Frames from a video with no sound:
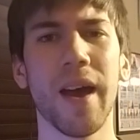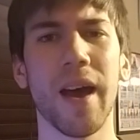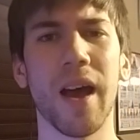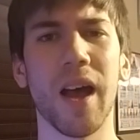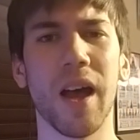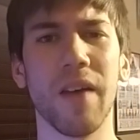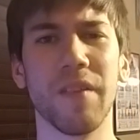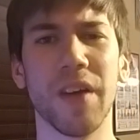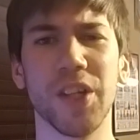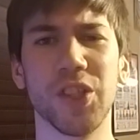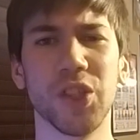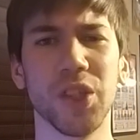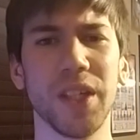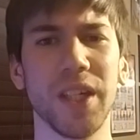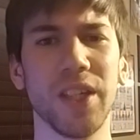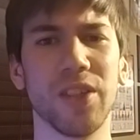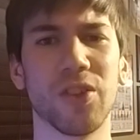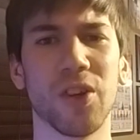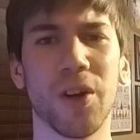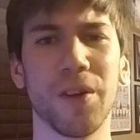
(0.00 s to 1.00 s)
Eventually,
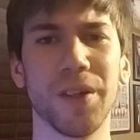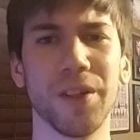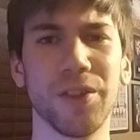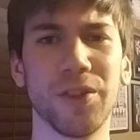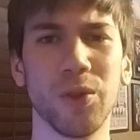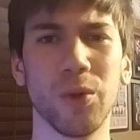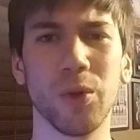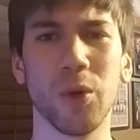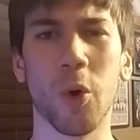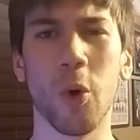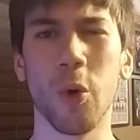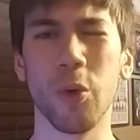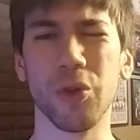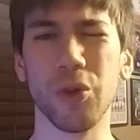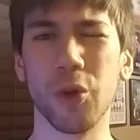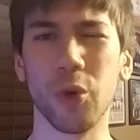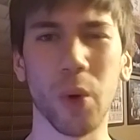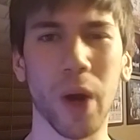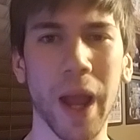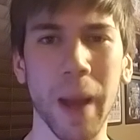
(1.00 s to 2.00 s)
he turned into an
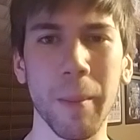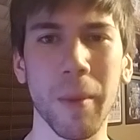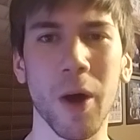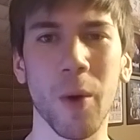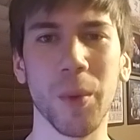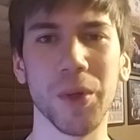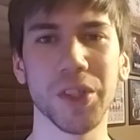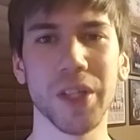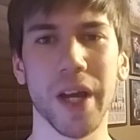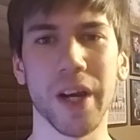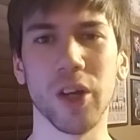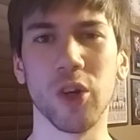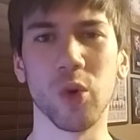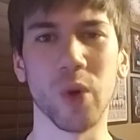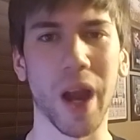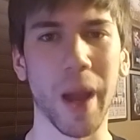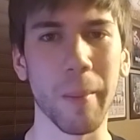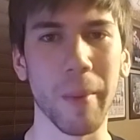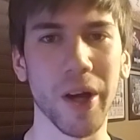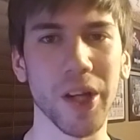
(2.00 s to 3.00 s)
old grandma, which got a
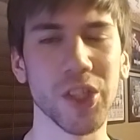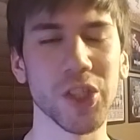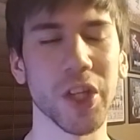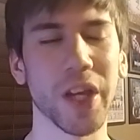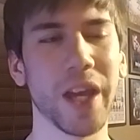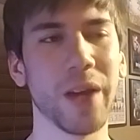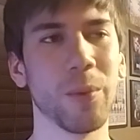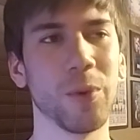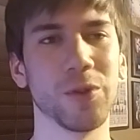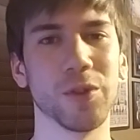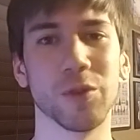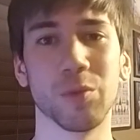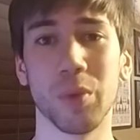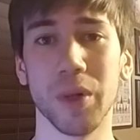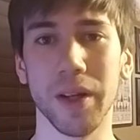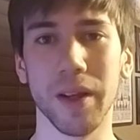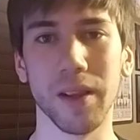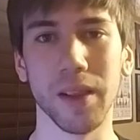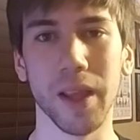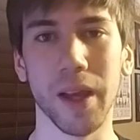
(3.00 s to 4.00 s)
grandma chant, which was
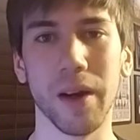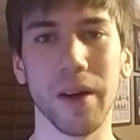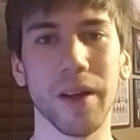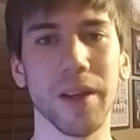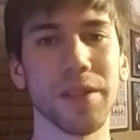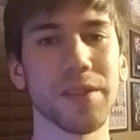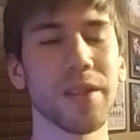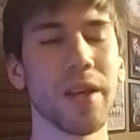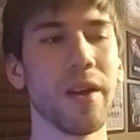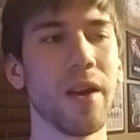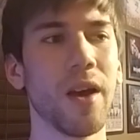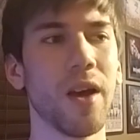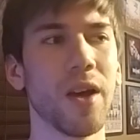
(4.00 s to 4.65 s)
pretty hilarious.